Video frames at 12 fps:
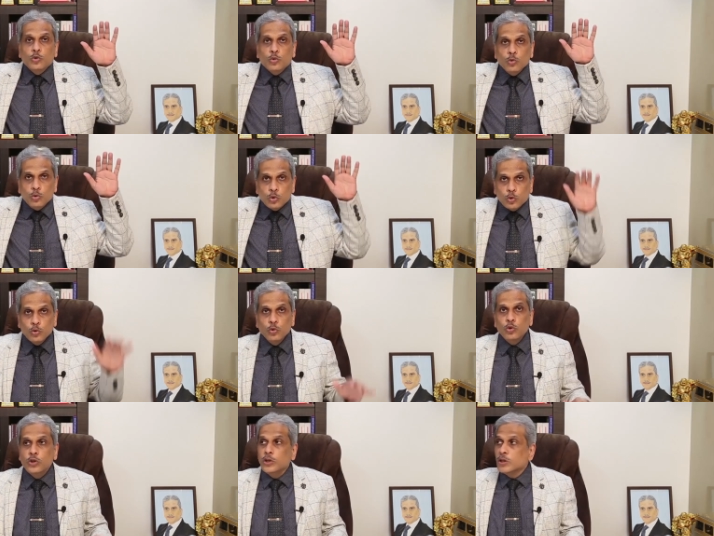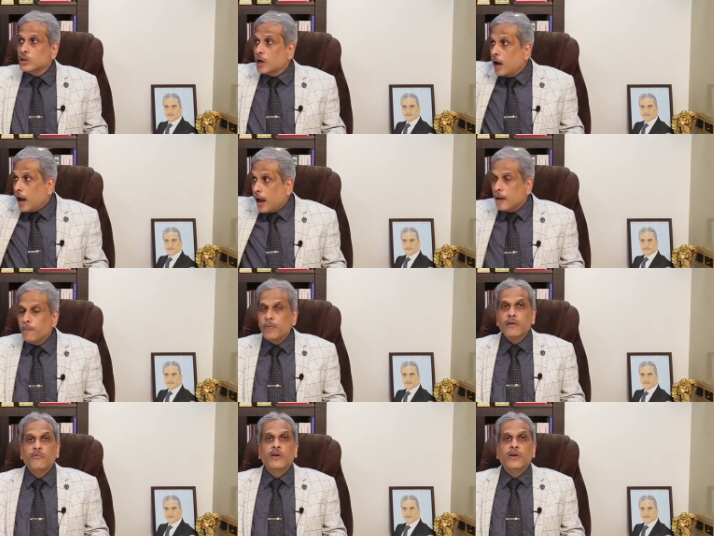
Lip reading: to soothe the hyper